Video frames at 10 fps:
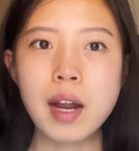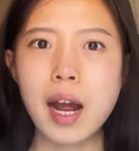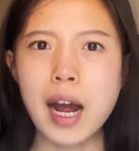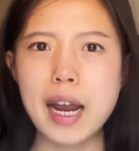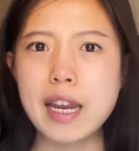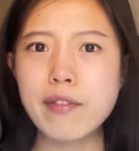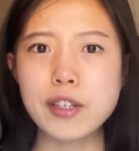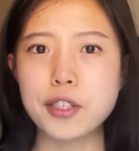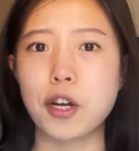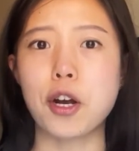I even
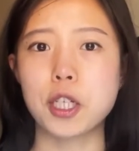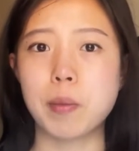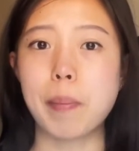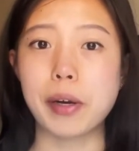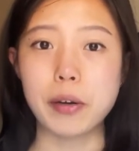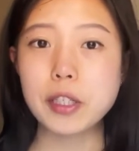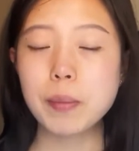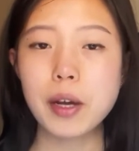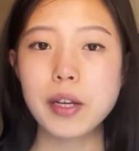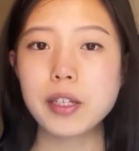talked to my parents
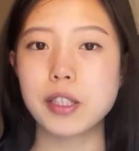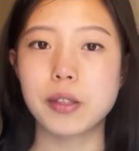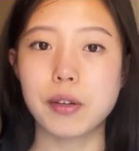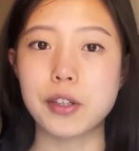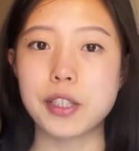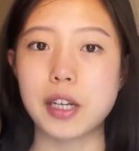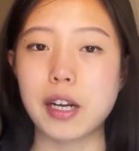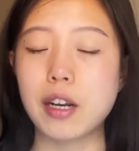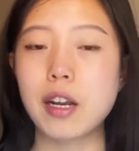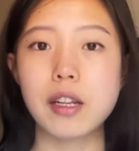about it to
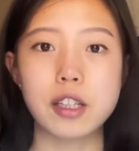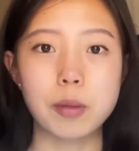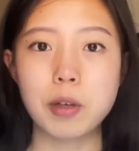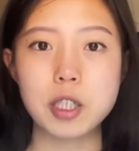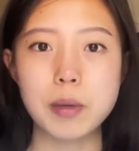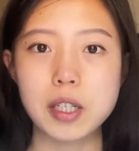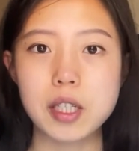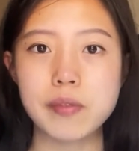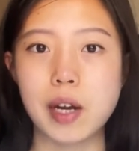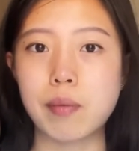understand their
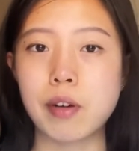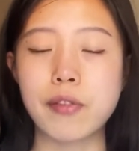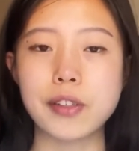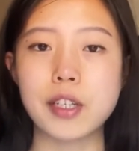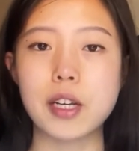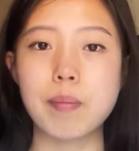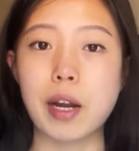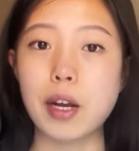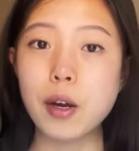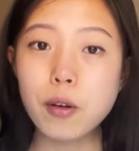perspective. I've revisited my
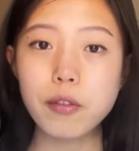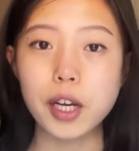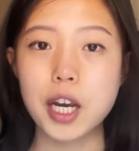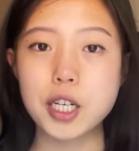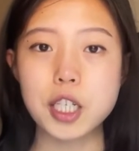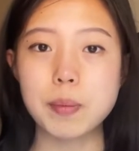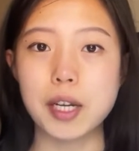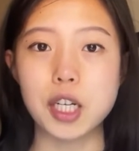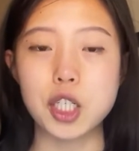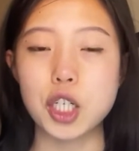own vacations
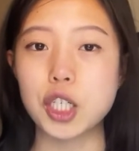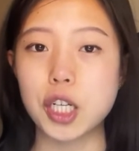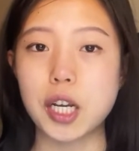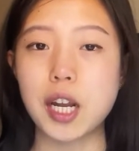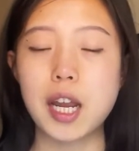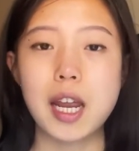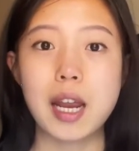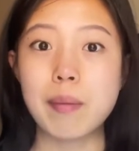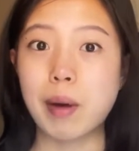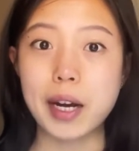back in Shenzhen
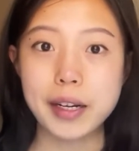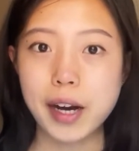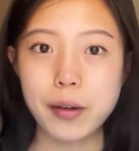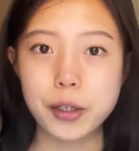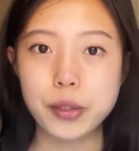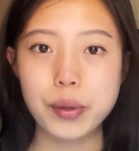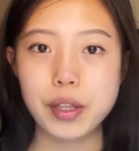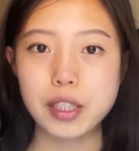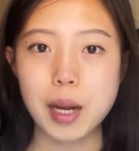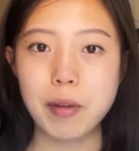and my encounters with
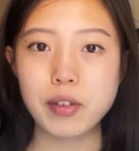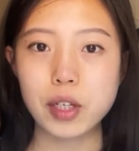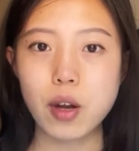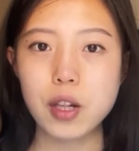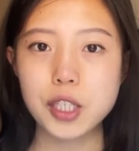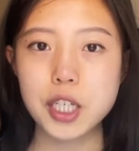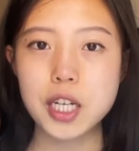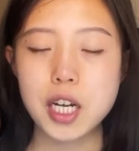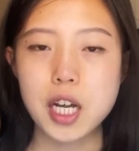this type of technology.